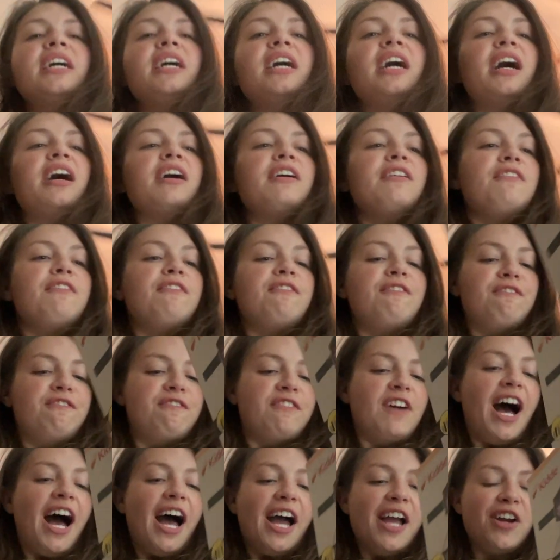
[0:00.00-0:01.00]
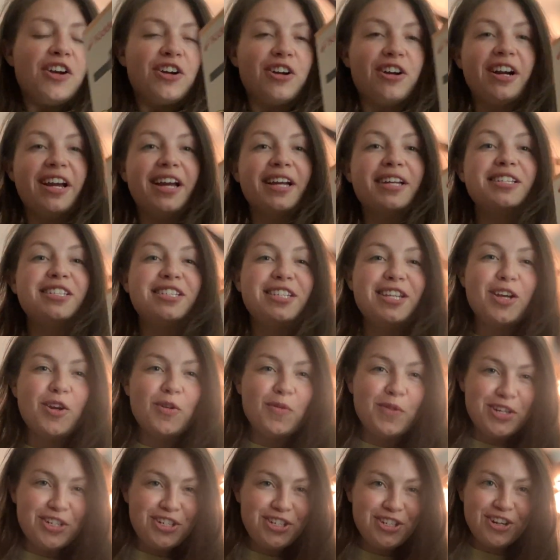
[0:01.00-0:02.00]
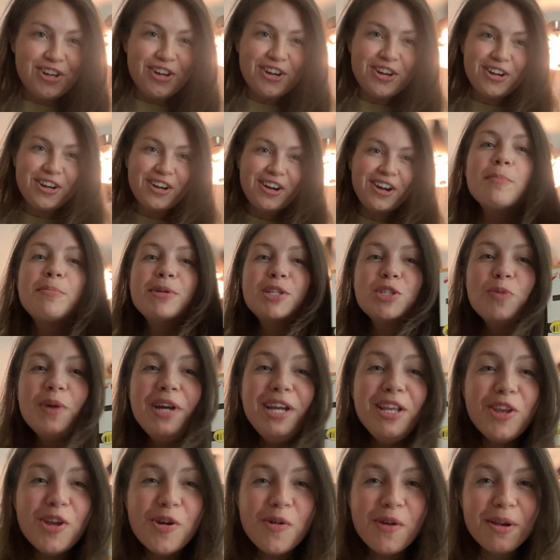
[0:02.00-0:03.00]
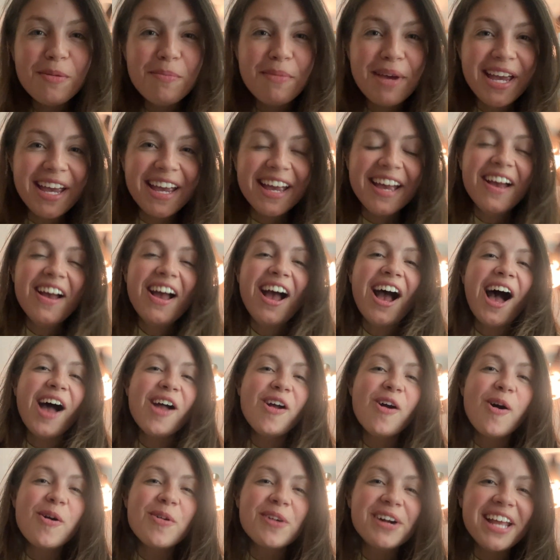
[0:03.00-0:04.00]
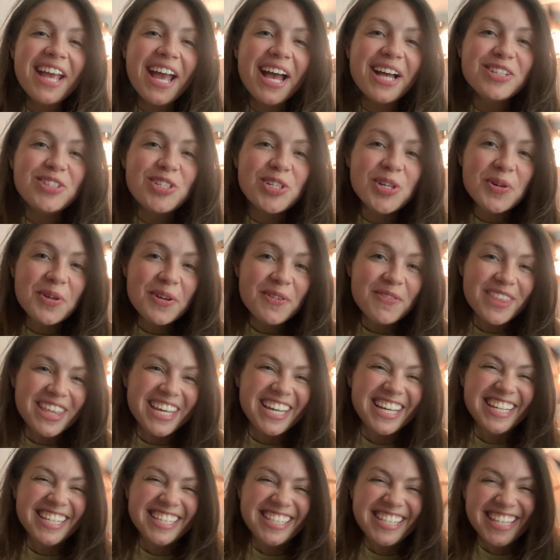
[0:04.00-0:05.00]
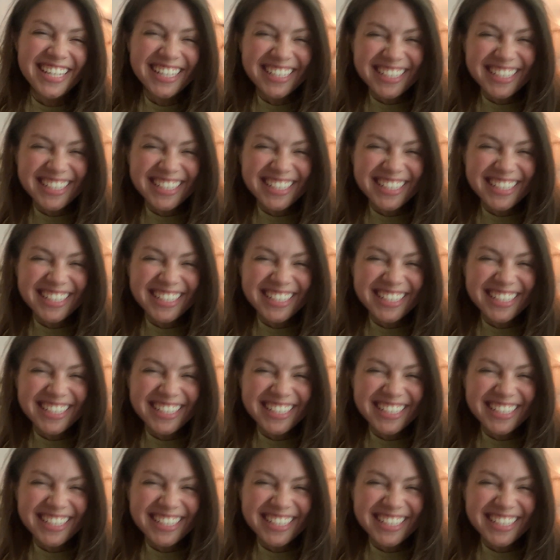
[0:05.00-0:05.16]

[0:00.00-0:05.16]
a fire extinguisher between you and me. I already had two of these.